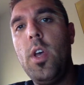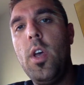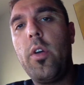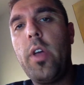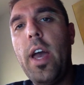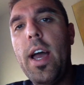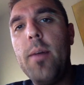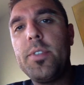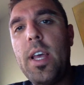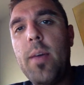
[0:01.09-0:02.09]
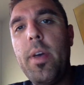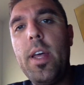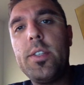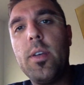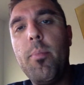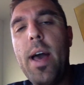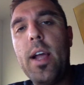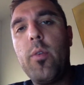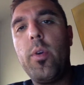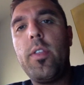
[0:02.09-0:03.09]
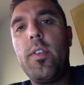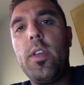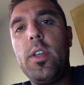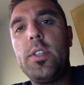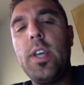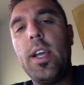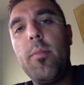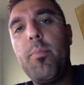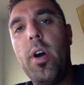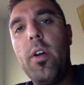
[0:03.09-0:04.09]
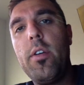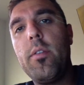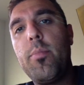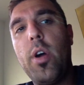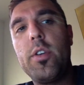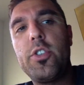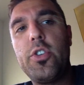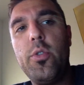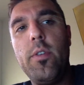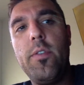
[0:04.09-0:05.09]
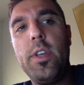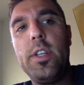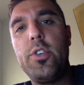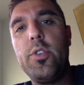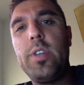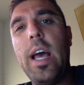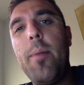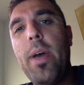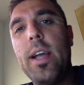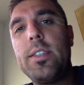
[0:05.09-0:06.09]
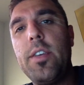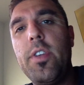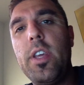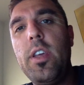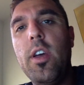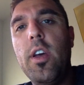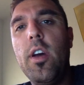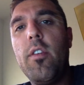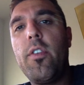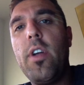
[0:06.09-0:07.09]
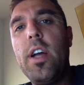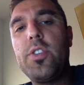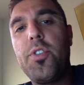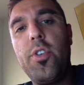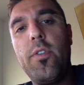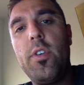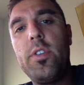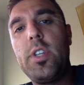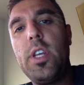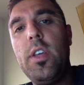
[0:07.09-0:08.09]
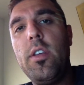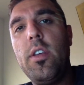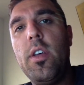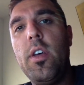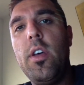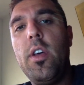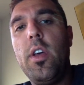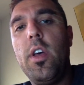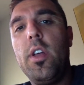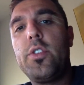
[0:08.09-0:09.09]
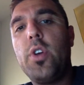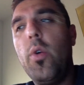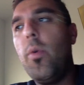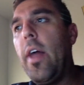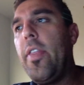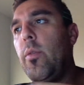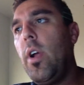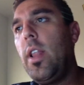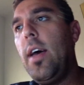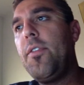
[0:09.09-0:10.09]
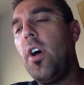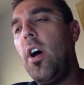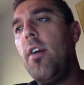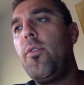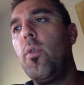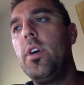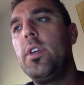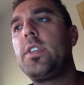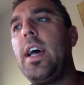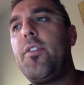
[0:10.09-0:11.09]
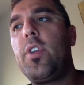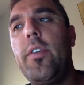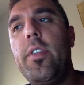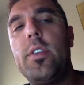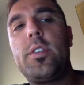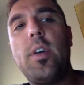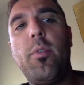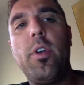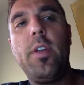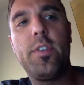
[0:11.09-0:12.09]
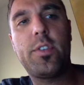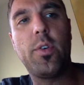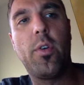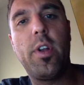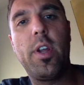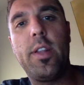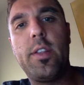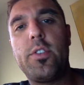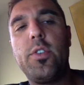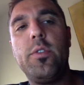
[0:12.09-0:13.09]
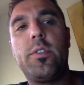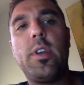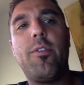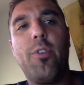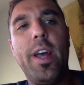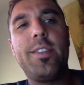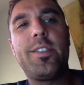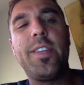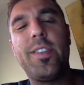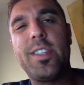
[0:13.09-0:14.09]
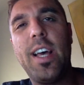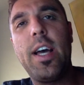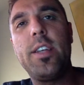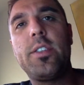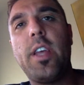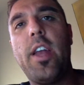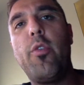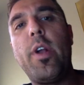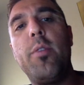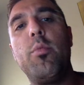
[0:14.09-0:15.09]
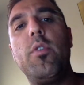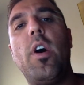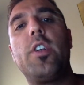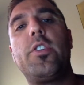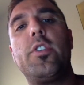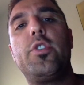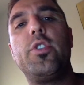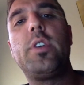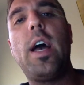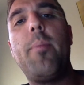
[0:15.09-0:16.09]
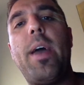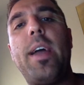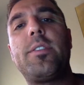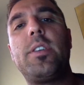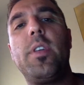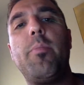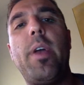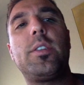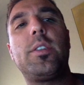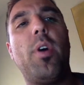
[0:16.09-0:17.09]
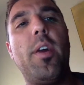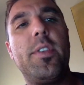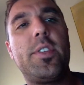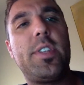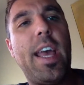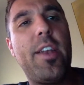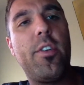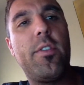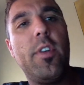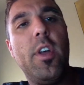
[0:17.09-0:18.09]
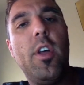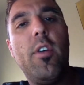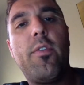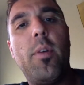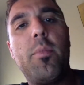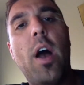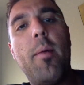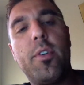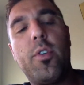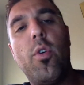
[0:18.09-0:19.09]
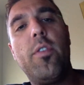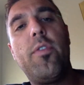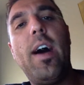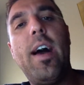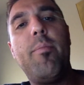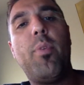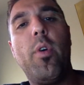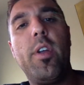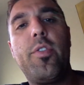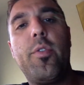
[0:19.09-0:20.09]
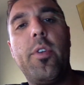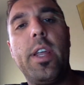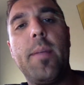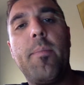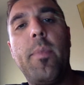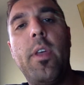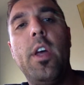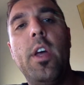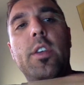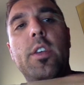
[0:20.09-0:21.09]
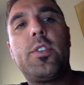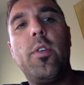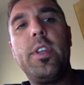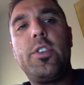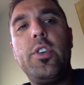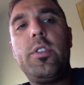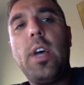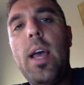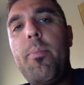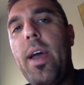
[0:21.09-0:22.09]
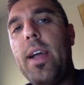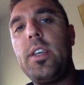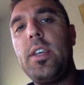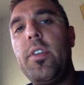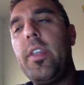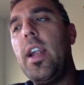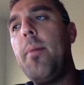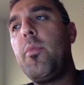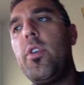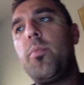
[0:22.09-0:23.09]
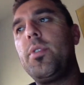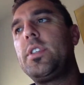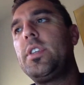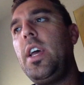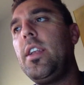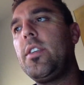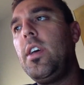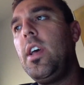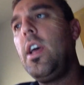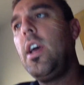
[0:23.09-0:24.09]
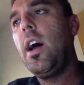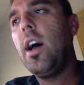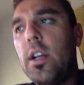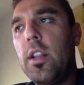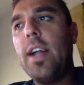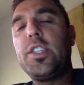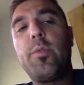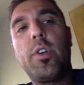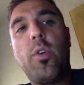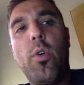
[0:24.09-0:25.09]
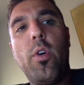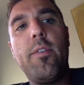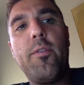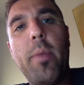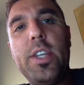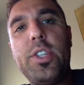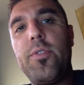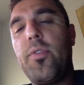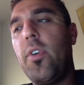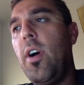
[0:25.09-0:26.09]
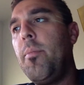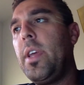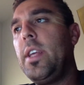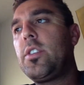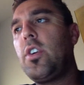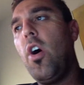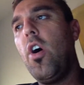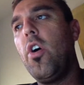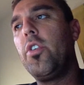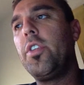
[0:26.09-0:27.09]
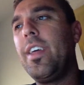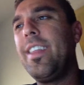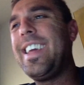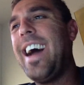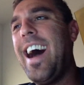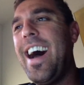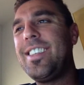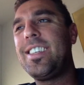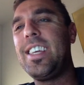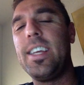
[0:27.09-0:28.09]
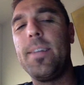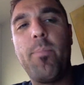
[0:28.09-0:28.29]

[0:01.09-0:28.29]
Okay, hi, I'm Sam Hess. I'm back with the second part 2 of the Do Type activity for Ashford University. So I think where I left off was after giving a summary of the story that the students have read, synthesized, and are ready to move on to their Do Type activity based upon the standard from Common Core 5.3. So the Do Type activity that I'm going to present, collect and record information from, is called the hot seat.